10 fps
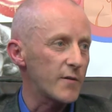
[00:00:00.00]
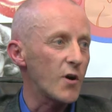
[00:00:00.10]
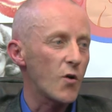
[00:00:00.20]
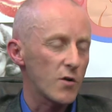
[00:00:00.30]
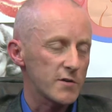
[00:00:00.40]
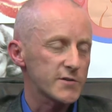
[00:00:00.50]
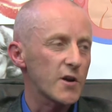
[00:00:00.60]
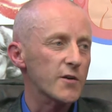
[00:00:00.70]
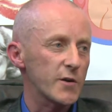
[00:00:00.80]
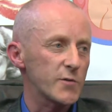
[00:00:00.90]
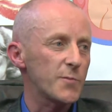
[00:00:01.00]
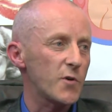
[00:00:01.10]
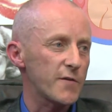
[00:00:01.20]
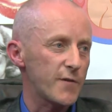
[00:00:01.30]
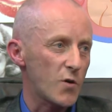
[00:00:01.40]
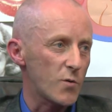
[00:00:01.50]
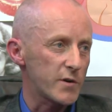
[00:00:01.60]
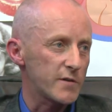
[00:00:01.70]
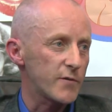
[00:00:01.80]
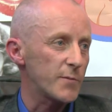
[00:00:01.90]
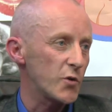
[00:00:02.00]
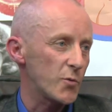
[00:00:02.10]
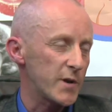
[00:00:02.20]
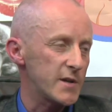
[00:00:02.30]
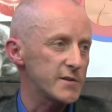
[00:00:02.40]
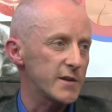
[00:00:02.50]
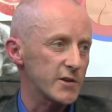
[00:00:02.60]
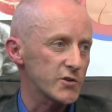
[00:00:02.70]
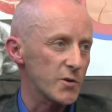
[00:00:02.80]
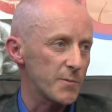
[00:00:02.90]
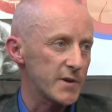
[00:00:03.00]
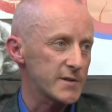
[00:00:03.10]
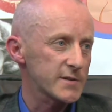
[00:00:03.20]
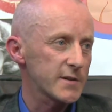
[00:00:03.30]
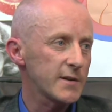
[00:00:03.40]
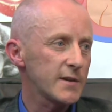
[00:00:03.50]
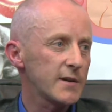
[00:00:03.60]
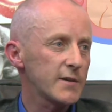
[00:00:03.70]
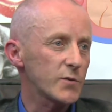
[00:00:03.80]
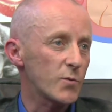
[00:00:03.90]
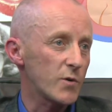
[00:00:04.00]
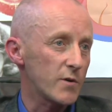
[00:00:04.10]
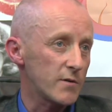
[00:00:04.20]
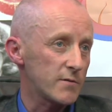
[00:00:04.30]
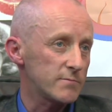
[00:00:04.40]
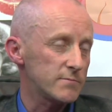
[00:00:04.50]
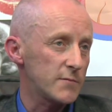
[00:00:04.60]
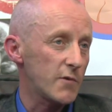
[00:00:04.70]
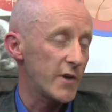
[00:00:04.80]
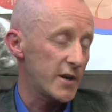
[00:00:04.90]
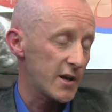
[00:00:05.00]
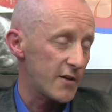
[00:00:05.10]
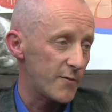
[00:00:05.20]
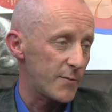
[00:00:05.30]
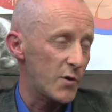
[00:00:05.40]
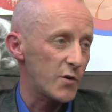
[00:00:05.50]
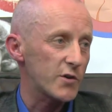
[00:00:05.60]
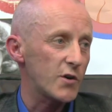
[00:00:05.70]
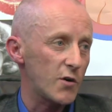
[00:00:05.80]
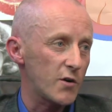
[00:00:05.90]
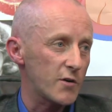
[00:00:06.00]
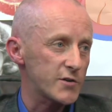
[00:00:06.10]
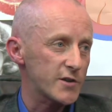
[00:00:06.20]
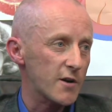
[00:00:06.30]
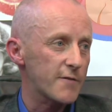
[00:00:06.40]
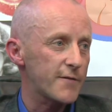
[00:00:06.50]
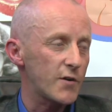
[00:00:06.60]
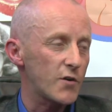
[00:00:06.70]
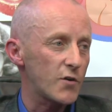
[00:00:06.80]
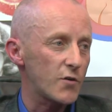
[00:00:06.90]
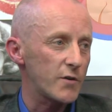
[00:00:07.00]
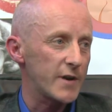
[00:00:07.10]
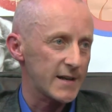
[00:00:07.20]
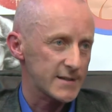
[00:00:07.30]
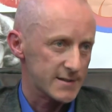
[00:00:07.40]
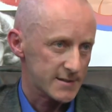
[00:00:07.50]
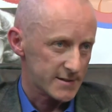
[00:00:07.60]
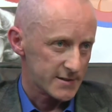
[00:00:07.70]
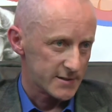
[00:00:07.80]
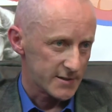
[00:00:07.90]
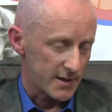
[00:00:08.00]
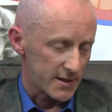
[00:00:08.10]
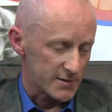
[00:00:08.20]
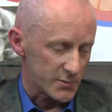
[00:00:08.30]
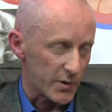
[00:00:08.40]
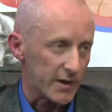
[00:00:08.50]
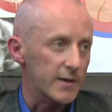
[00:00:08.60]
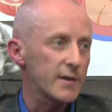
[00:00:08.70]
All stock now is bought forward from Europeans and English companies. So we already have bought all our stock for next spring.